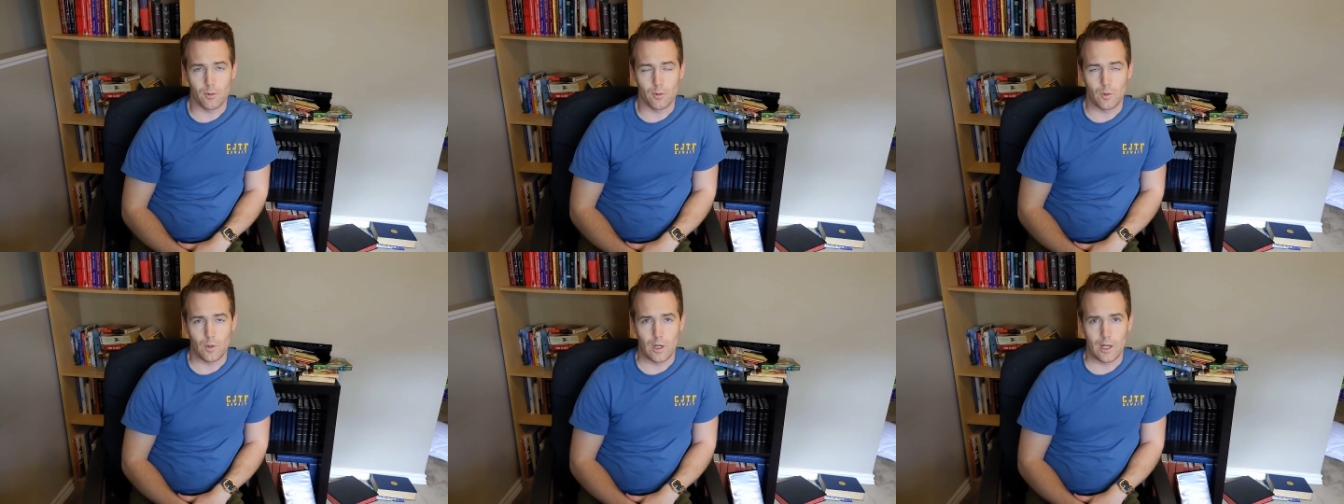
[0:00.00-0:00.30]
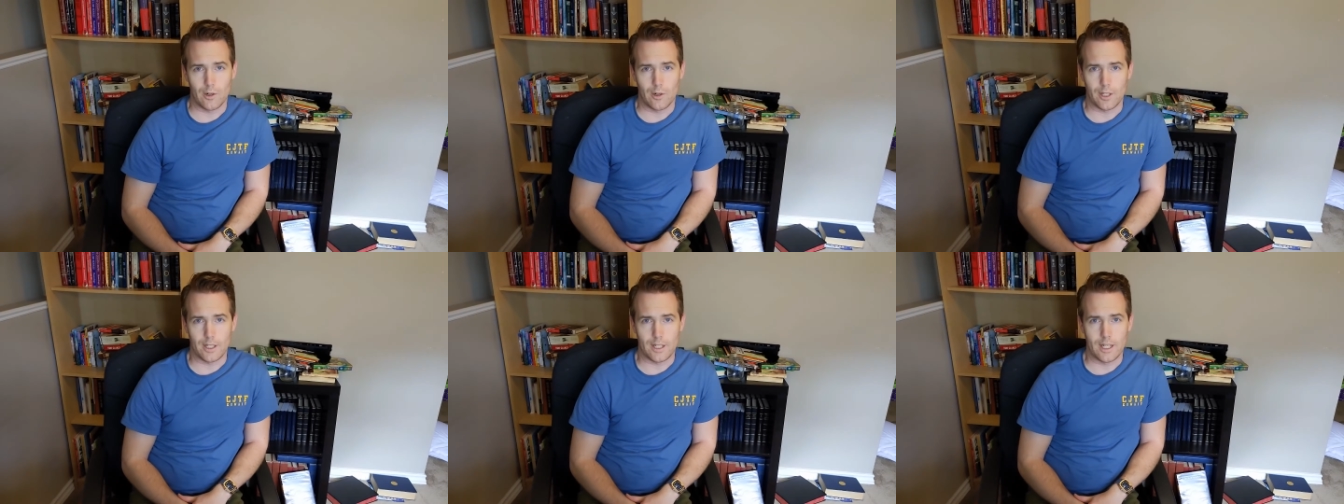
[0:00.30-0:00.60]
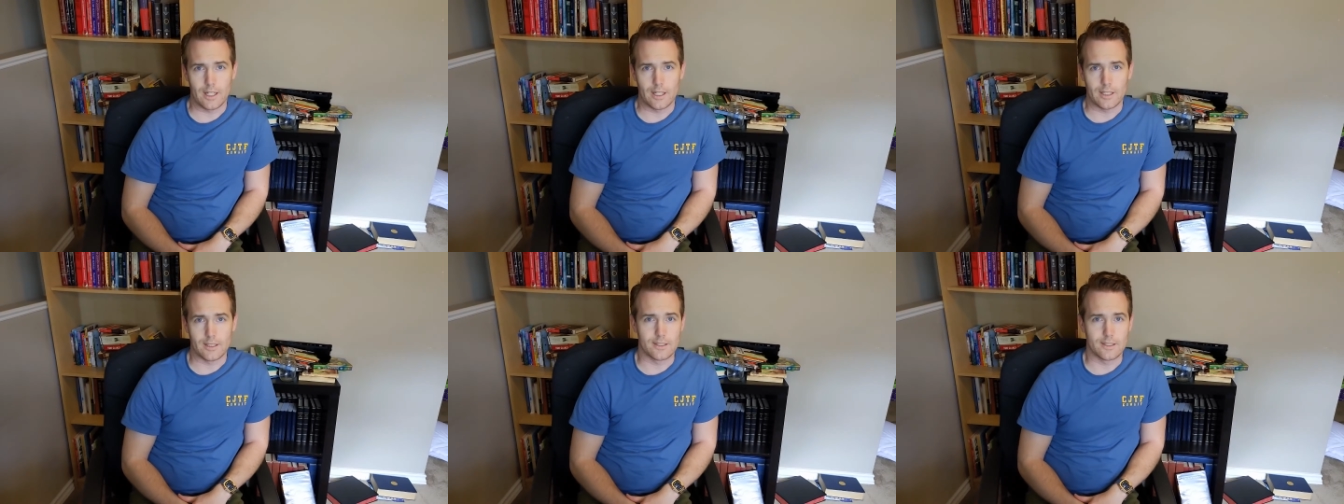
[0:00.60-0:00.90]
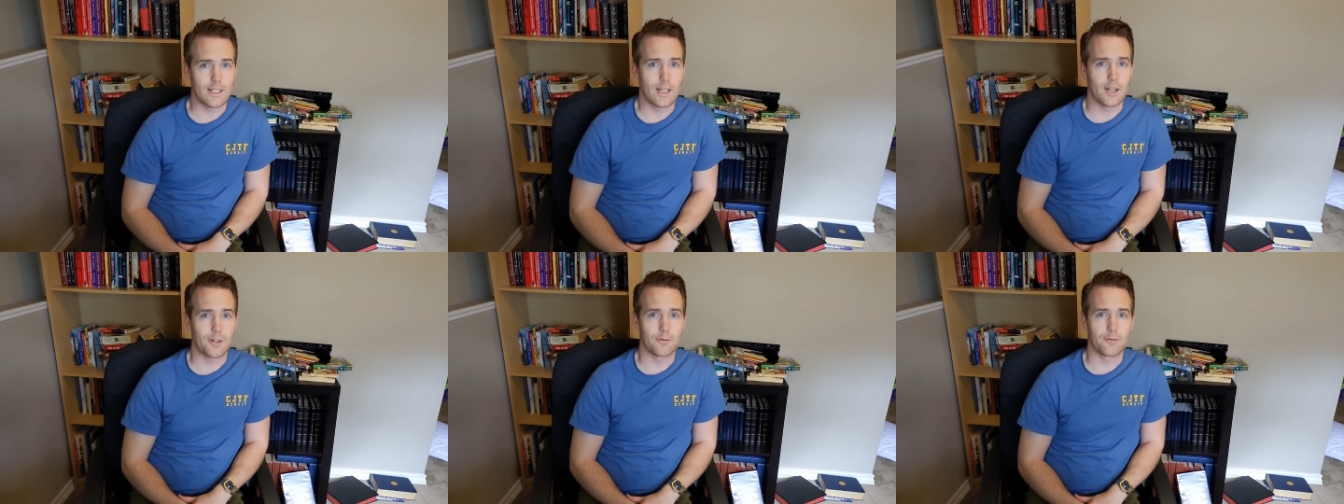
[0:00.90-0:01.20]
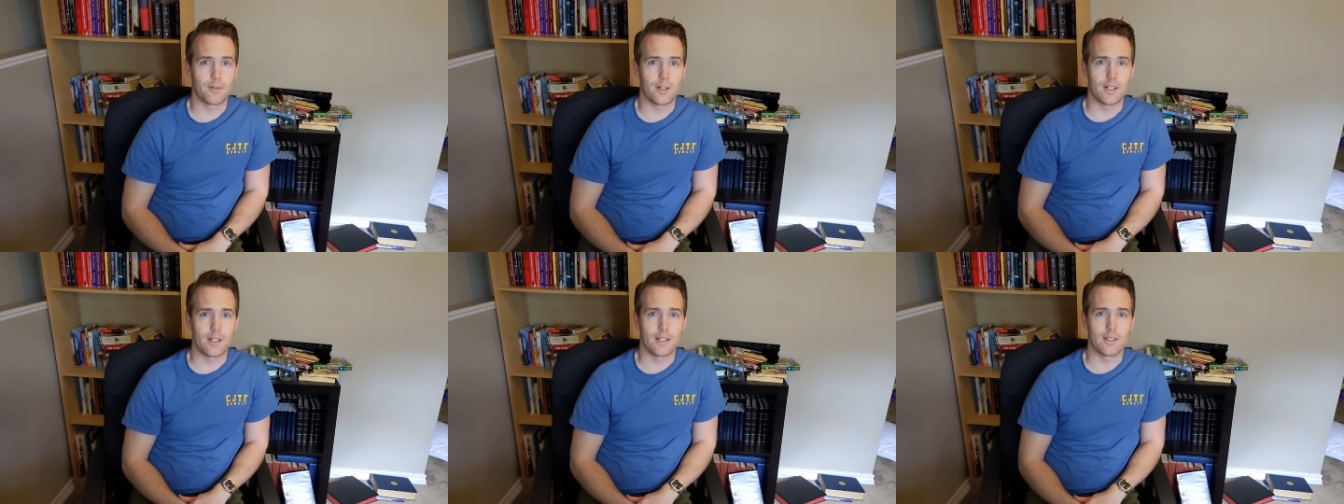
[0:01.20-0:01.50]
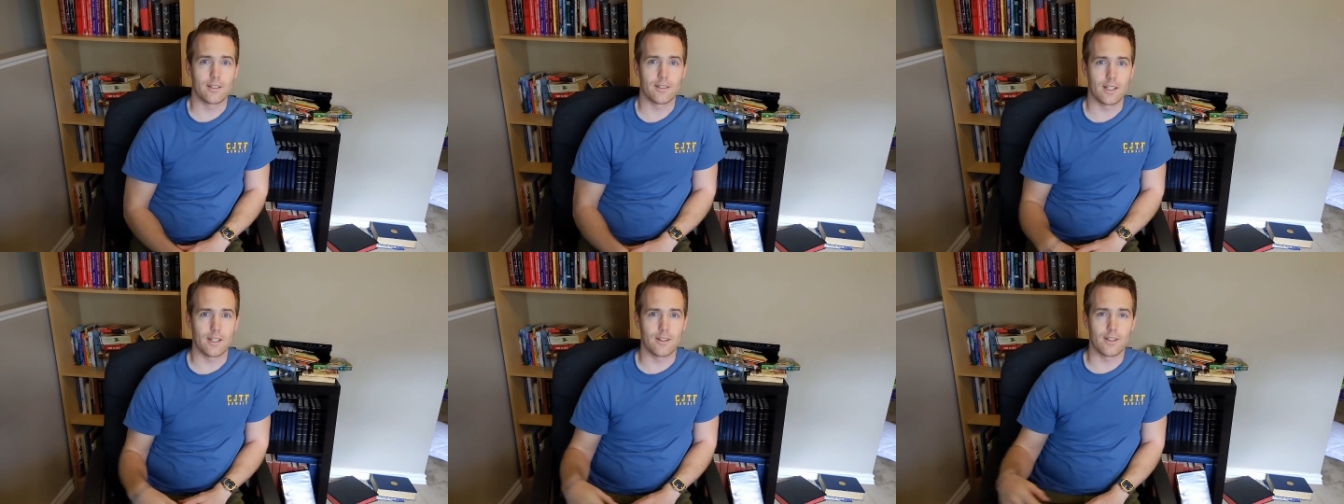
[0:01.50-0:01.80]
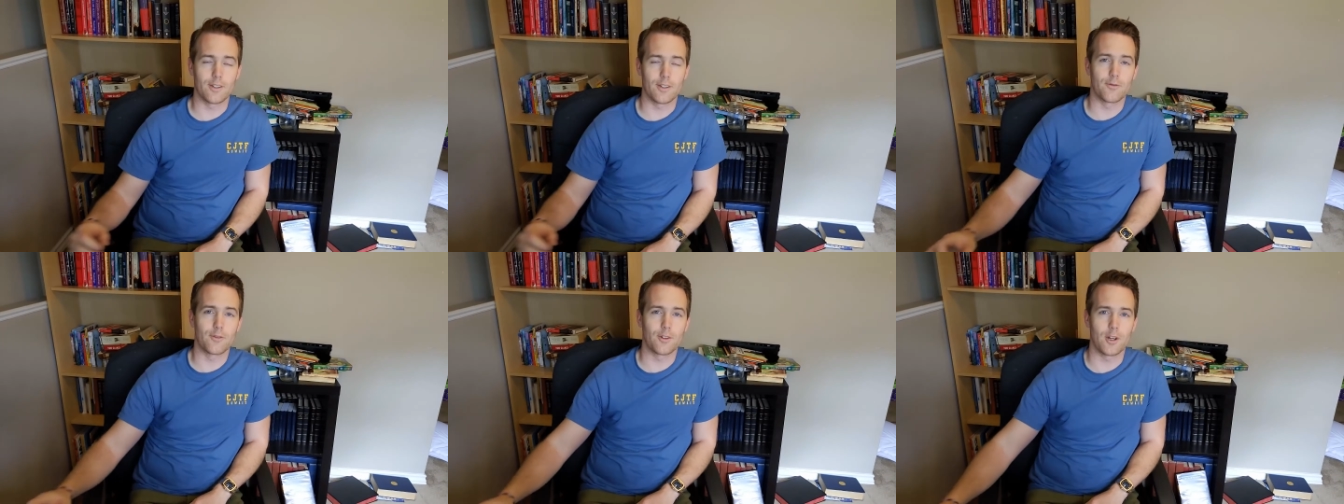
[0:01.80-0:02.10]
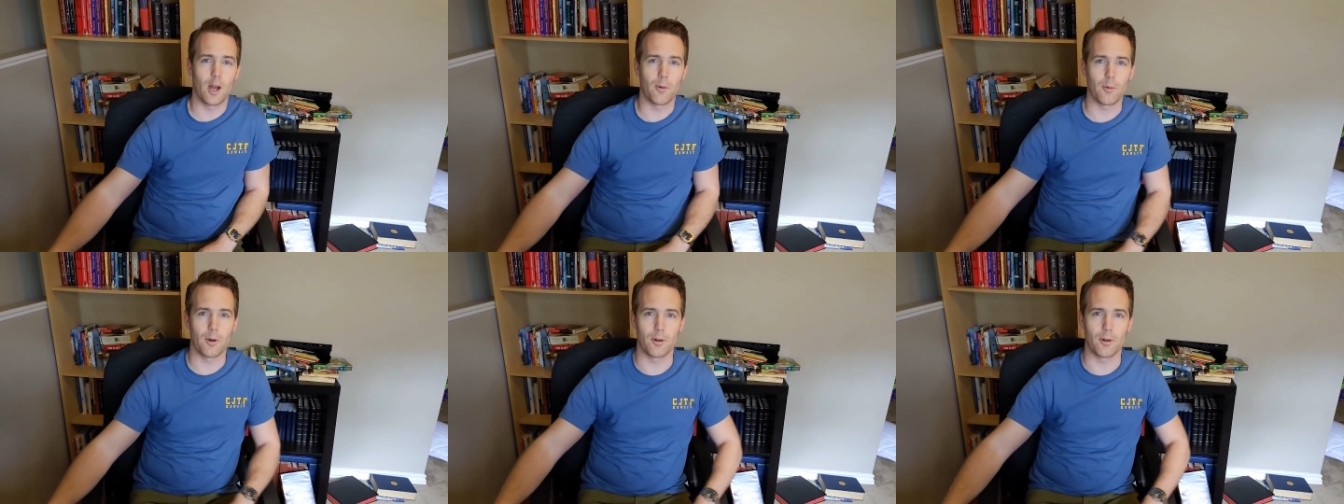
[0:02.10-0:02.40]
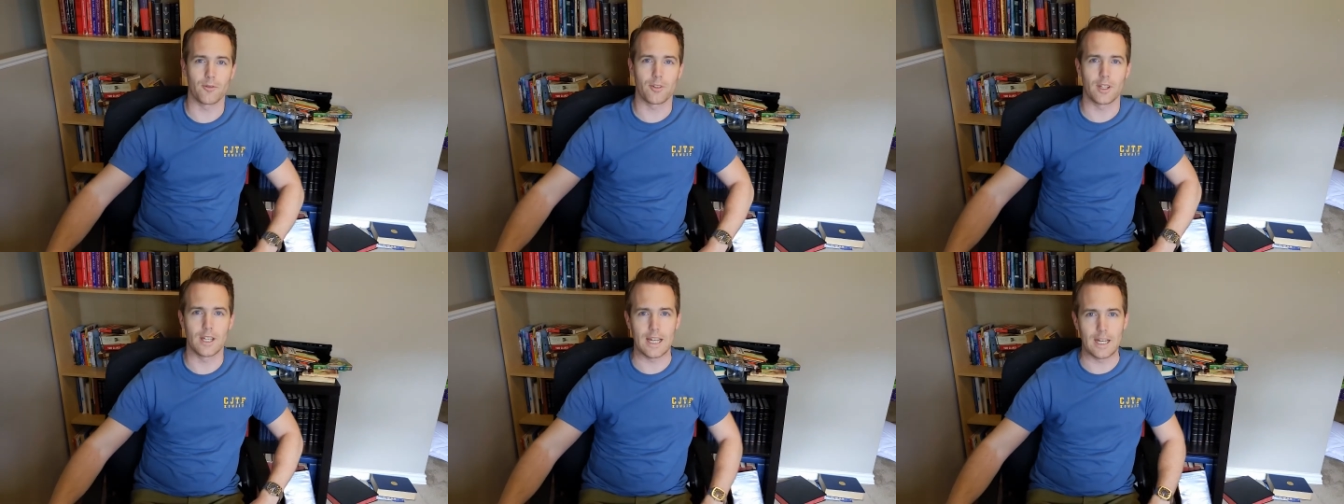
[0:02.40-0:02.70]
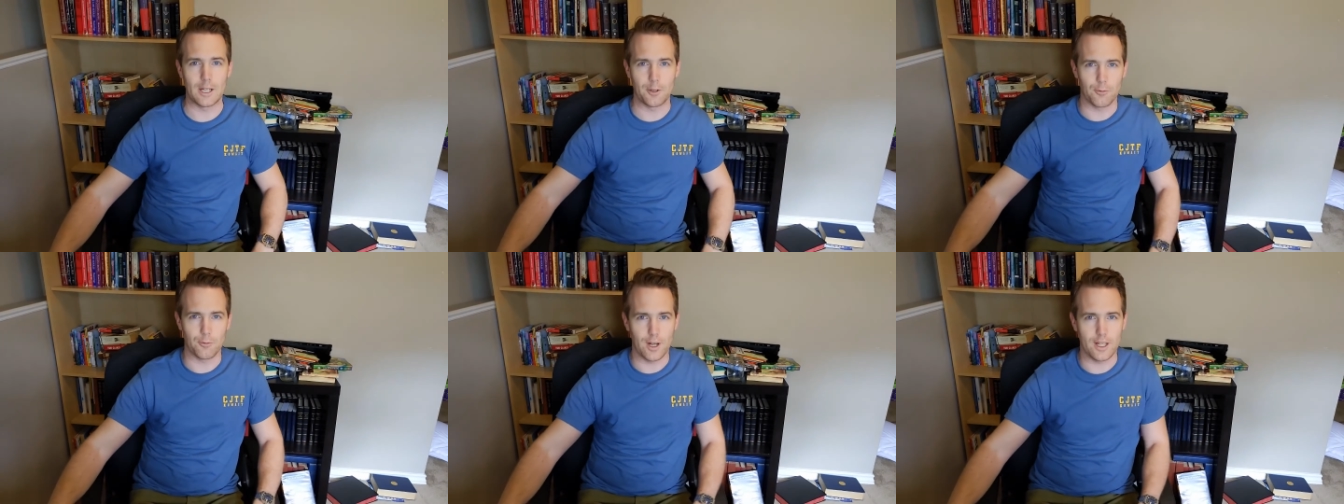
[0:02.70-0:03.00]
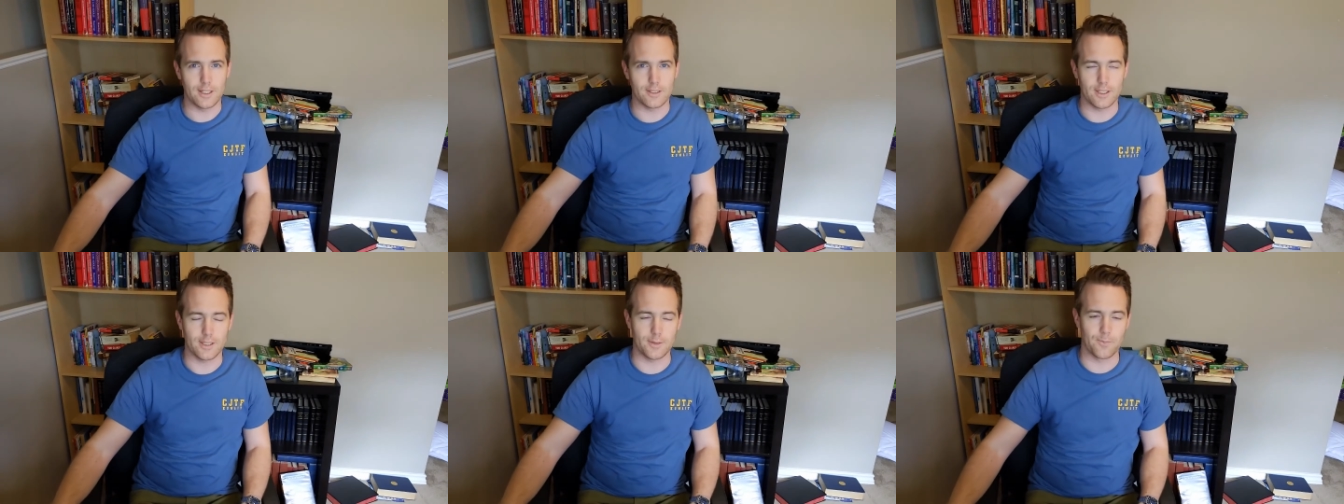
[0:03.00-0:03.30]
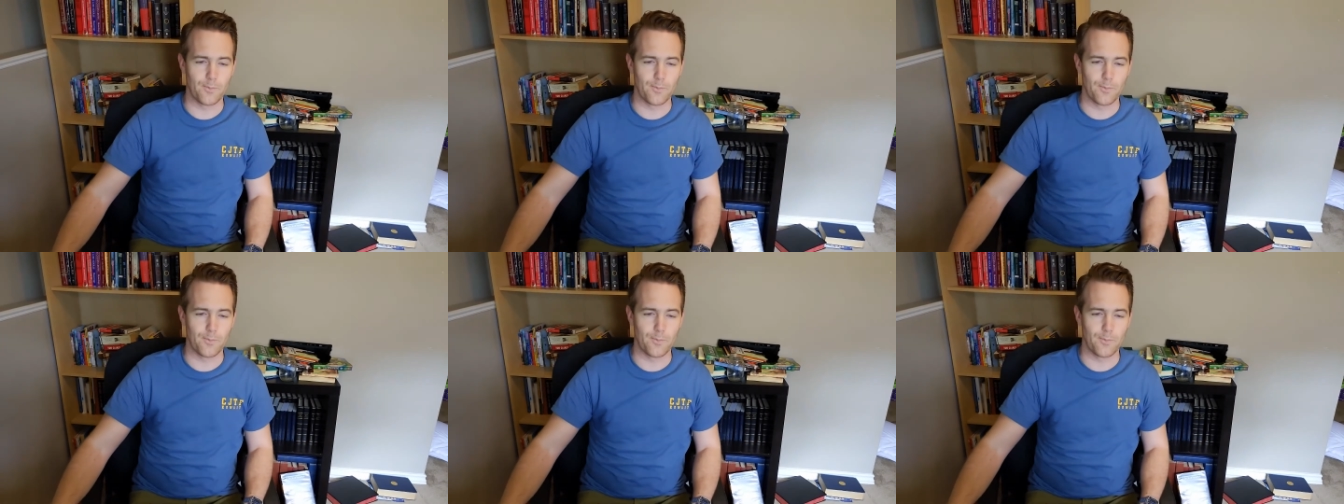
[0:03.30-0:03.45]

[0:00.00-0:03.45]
how Canadians sound funny and the phenomenon of Canadian raising.